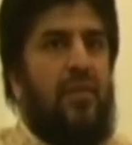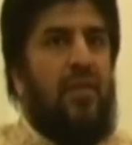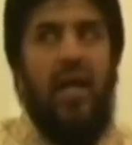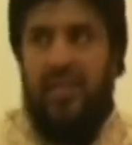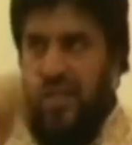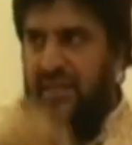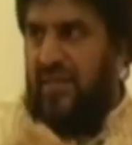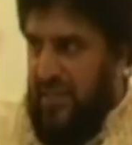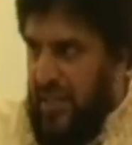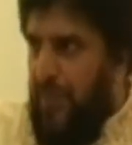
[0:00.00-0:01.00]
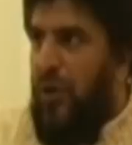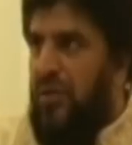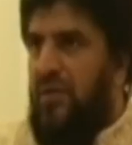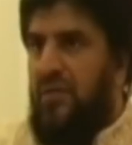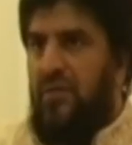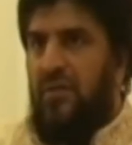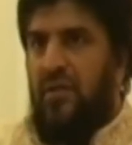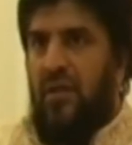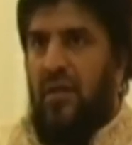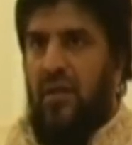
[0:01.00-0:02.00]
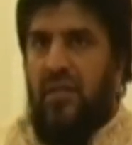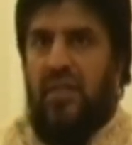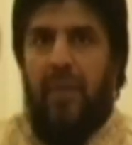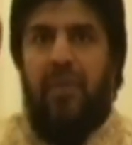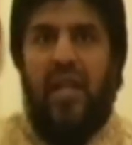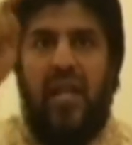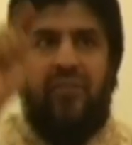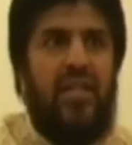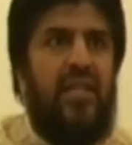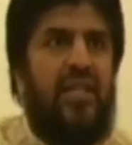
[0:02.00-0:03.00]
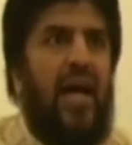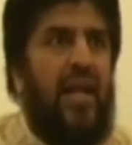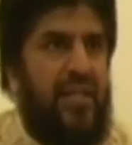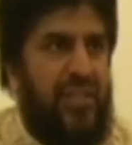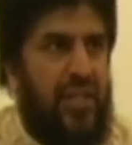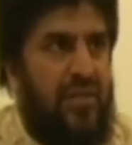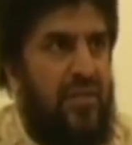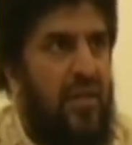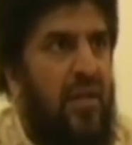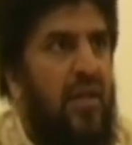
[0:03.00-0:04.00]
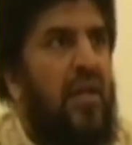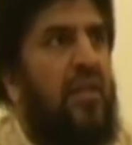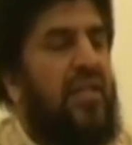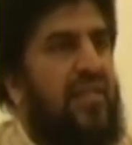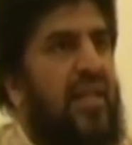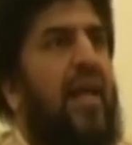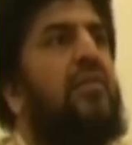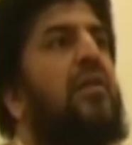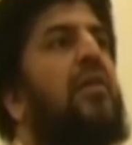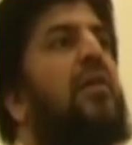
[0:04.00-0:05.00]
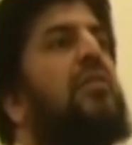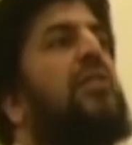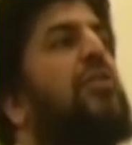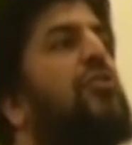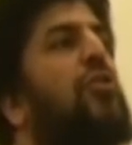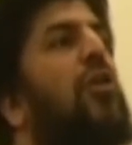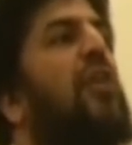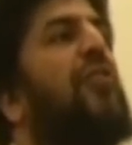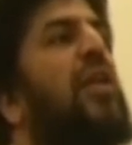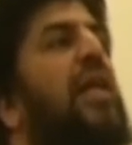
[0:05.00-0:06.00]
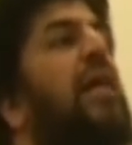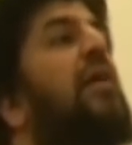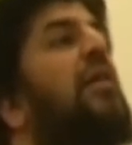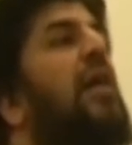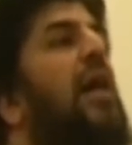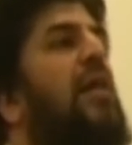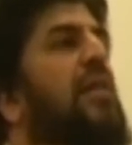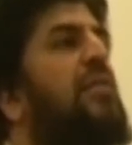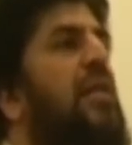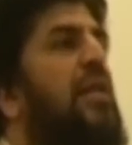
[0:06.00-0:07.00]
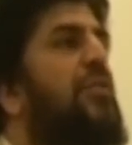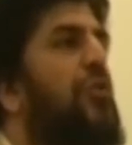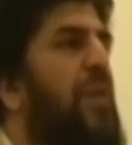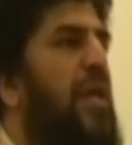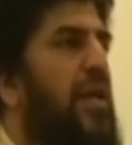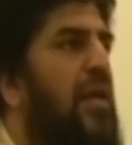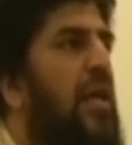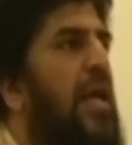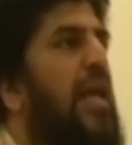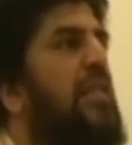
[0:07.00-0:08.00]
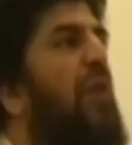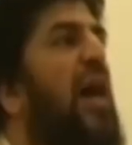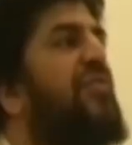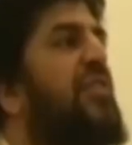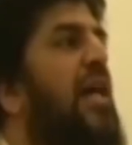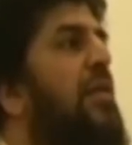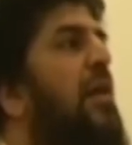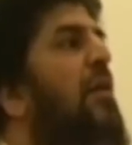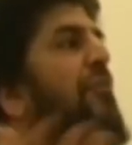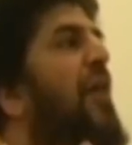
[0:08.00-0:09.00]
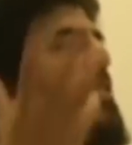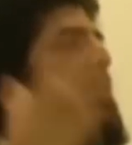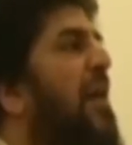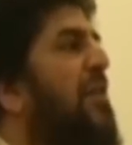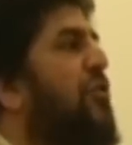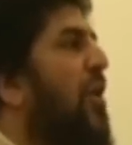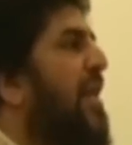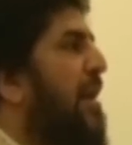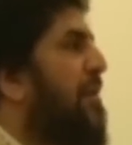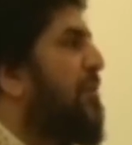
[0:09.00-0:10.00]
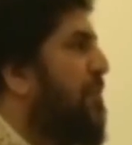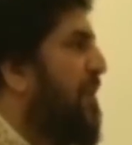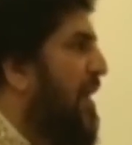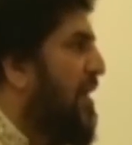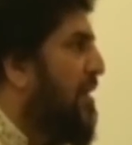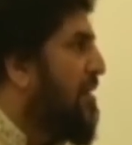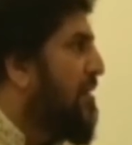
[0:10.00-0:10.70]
Yeah, this is in the book. They believe in incarnation. They said that the soul of Ali has entered into me. His wife said, Fatima's soul came into me.